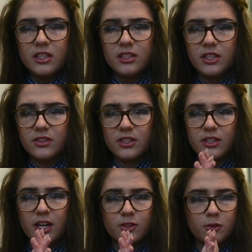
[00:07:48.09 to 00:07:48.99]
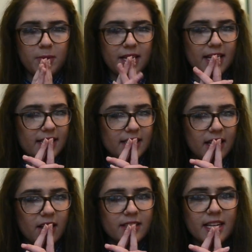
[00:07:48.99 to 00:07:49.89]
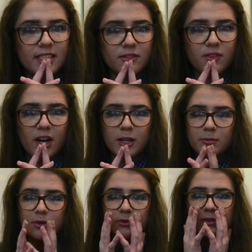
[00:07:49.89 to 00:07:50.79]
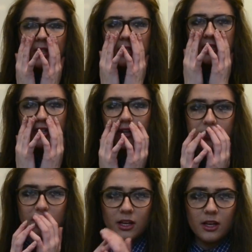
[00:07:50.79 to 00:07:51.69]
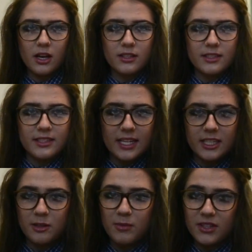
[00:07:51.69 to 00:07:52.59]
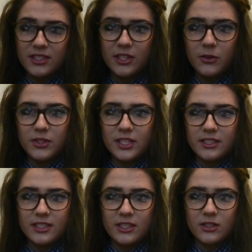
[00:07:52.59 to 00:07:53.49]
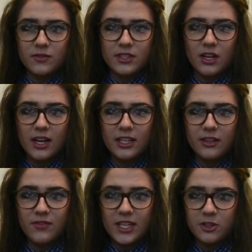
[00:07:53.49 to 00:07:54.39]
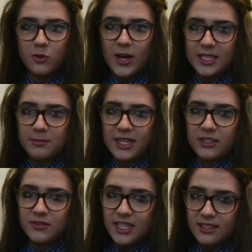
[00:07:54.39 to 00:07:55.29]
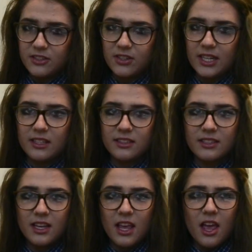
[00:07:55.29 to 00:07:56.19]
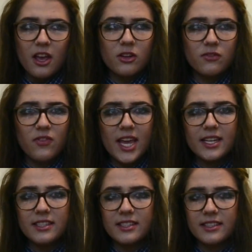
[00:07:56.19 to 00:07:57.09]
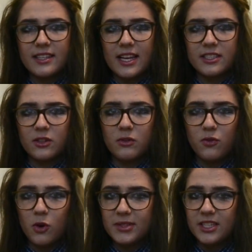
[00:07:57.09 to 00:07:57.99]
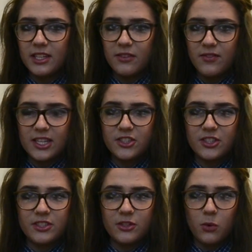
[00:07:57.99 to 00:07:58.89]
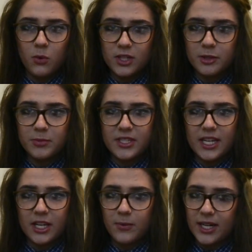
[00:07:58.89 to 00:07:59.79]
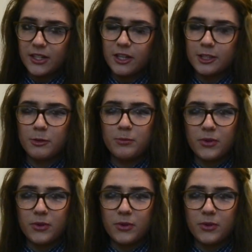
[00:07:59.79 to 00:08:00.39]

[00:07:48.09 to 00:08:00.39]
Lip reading: The use of titles being easily identifiable shows understanding amongst the audiences of this highly conventional aspect of teaser trailers, conveying the success and conforming to the conventions in order to present a recognisable